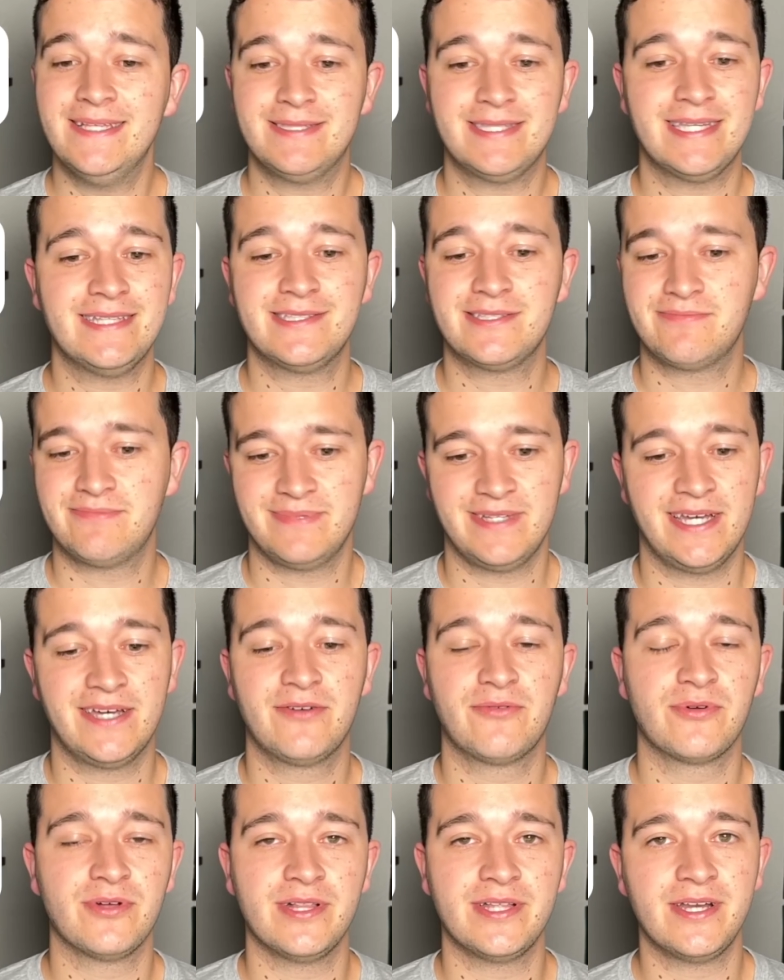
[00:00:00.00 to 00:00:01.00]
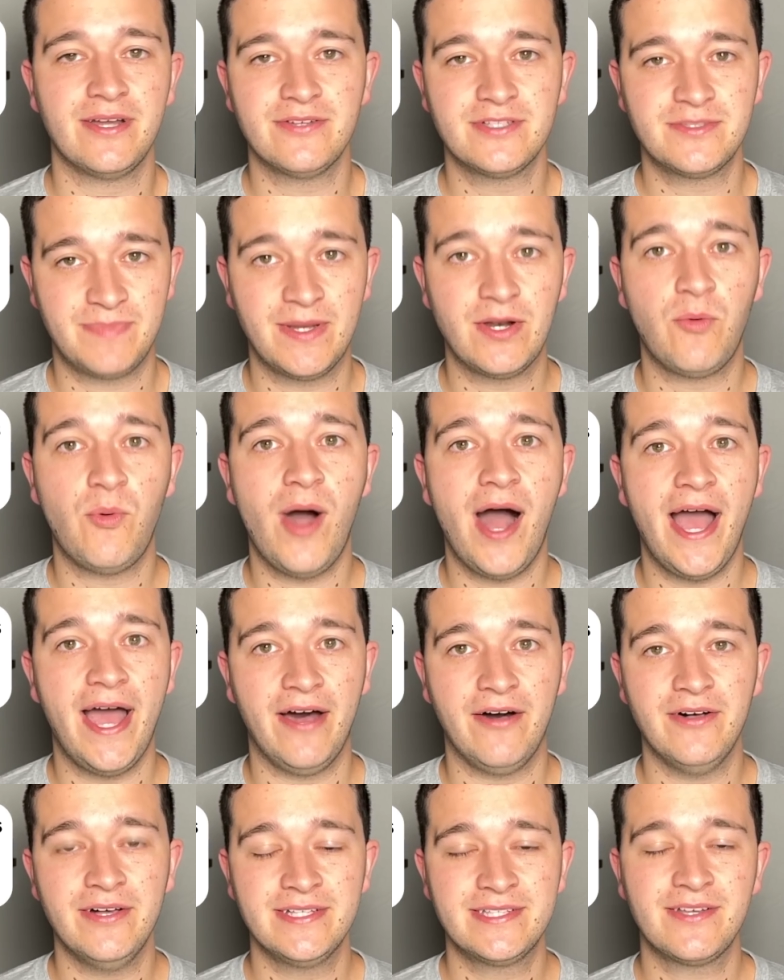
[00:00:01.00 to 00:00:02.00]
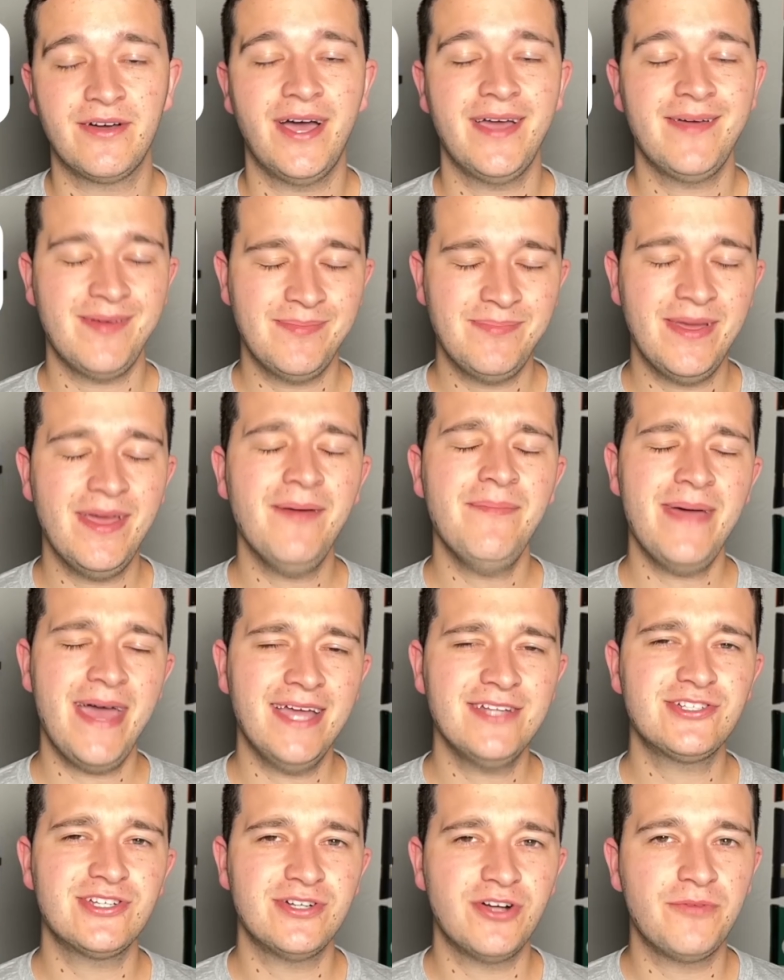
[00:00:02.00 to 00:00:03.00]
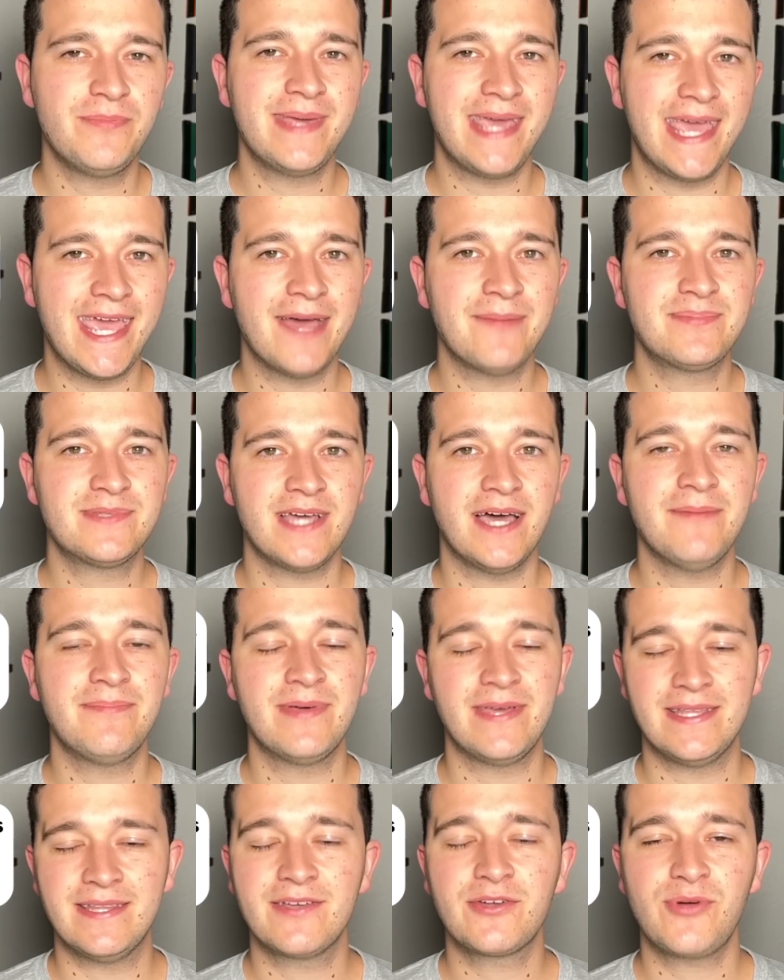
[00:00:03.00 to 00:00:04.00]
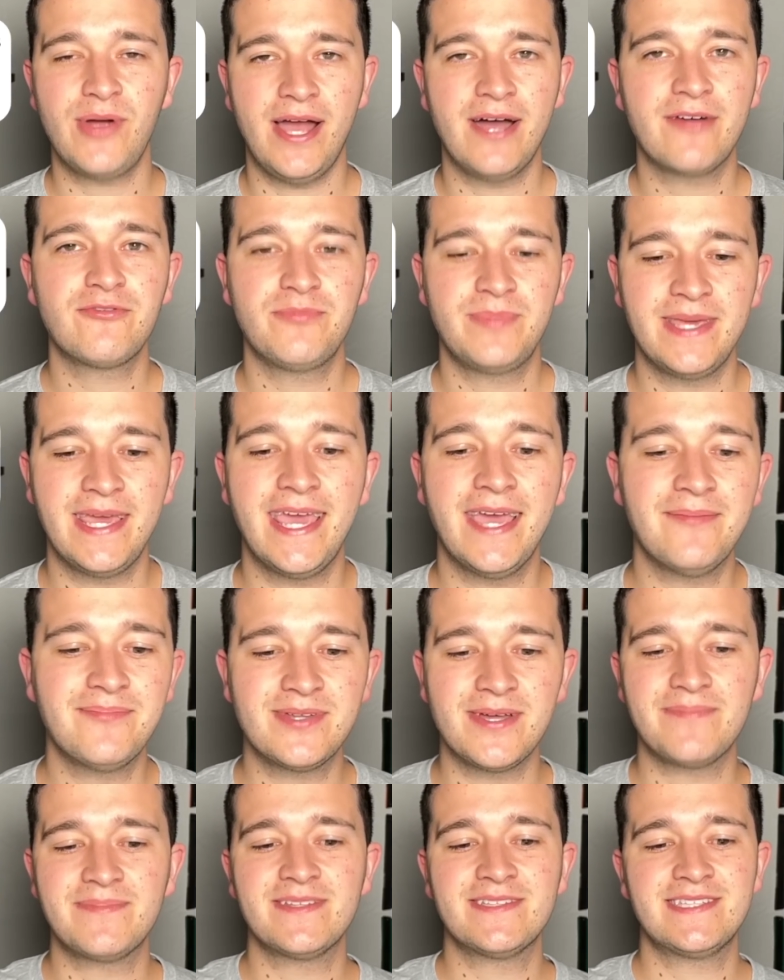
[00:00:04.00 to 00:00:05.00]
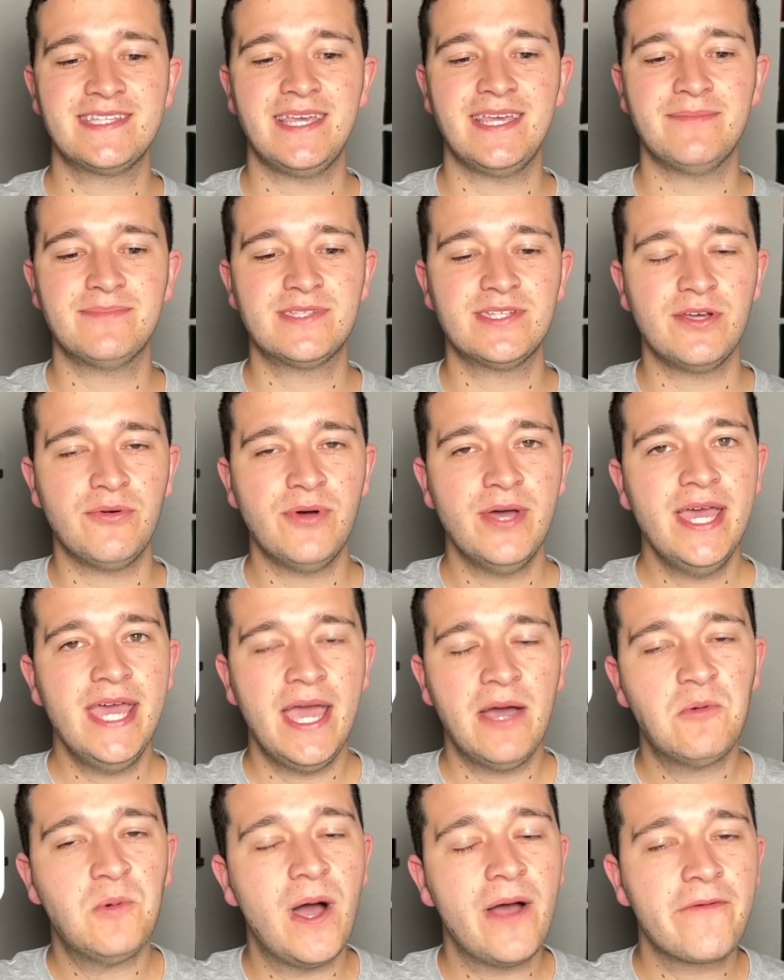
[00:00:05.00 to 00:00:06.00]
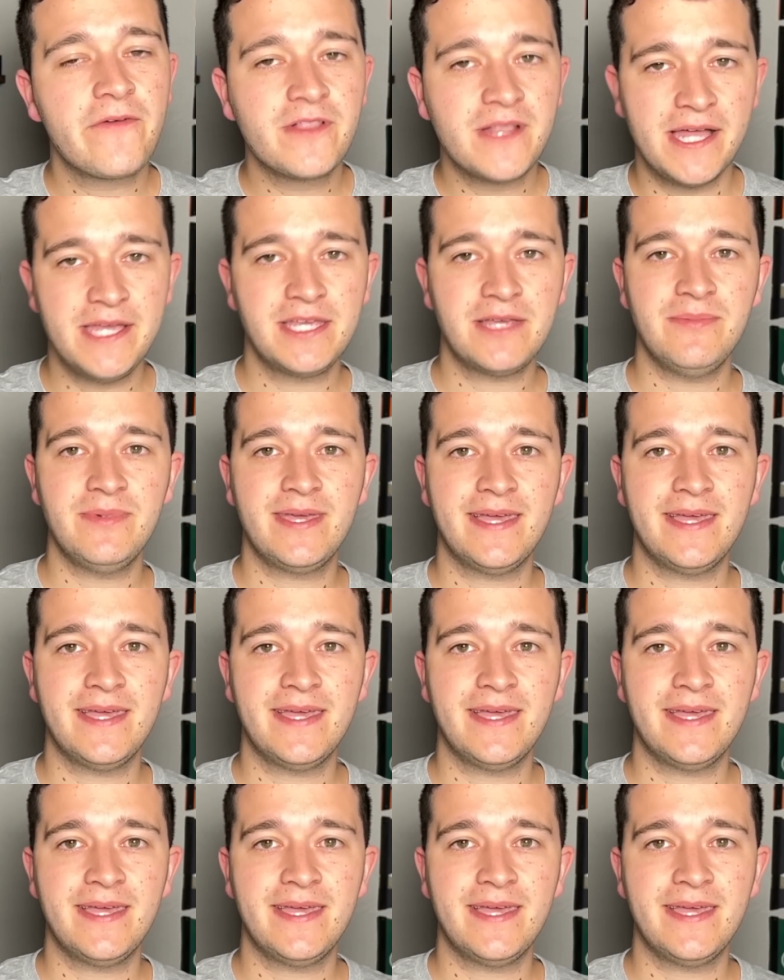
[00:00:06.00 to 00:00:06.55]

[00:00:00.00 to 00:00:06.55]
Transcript: since, I don't really know, it's been a while. So I imagine he'll be amped up and the crowd will be amped up to see him too. And why we like him